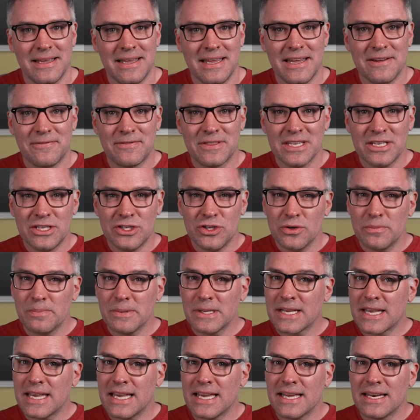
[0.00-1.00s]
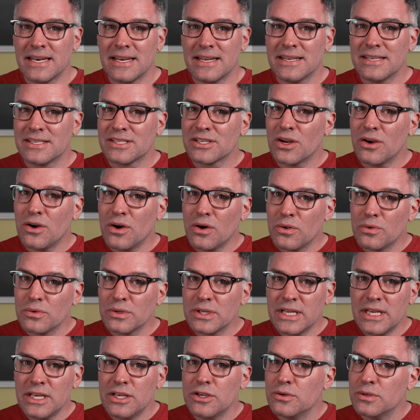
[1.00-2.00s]
If the duplicate is
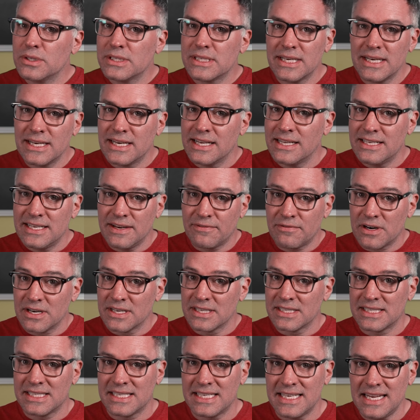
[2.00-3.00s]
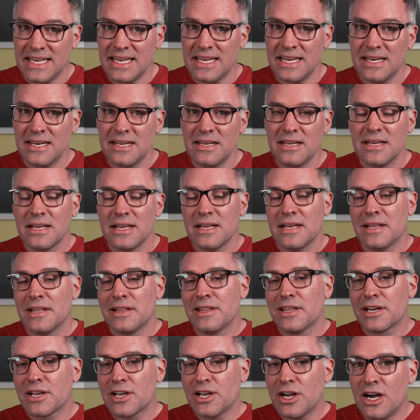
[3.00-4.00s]
only used in a different scene,
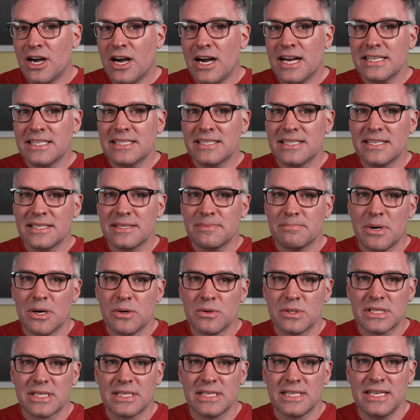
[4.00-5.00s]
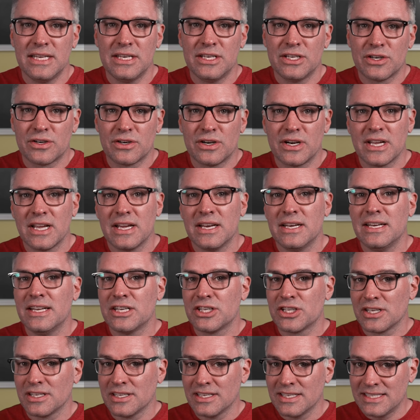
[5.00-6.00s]
the cost is mostly during
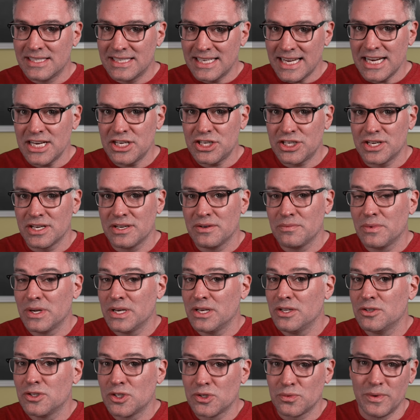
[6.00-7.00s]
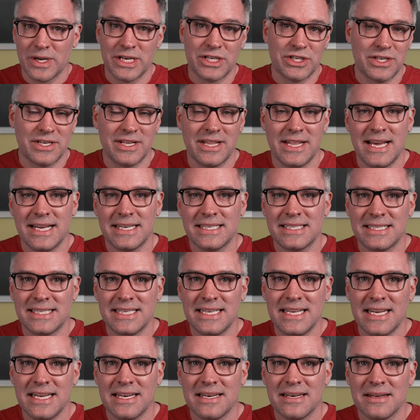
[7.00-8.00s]
initialization when you switch to that
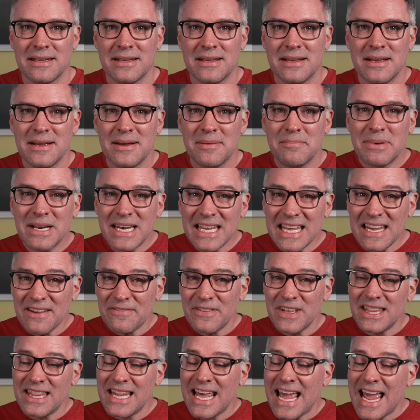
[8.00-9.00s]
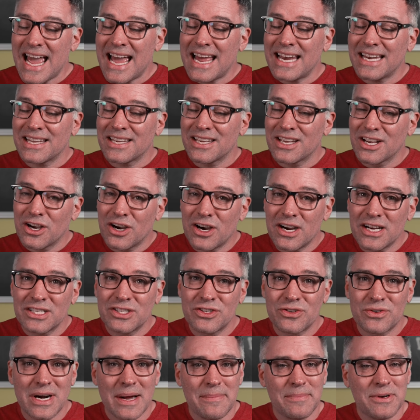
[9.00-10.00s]
scene. But even that can cause
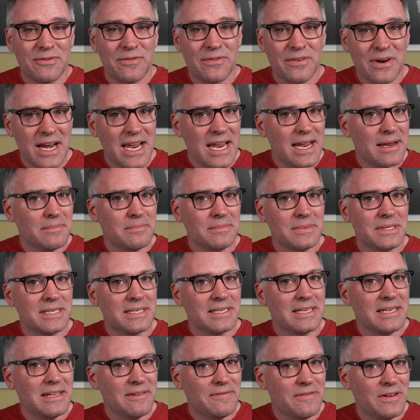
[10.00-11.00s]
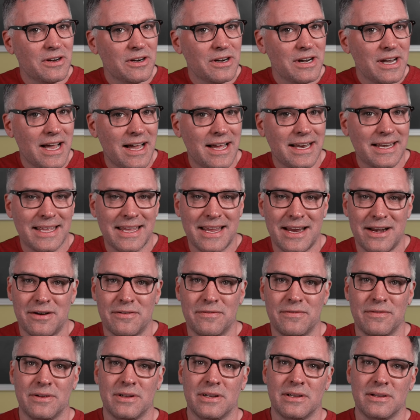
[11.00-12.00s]
dropped frames if you're not
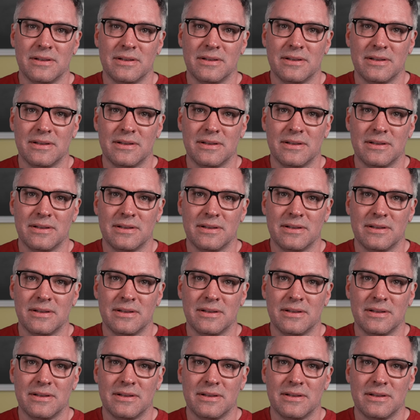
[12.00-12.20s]
careful.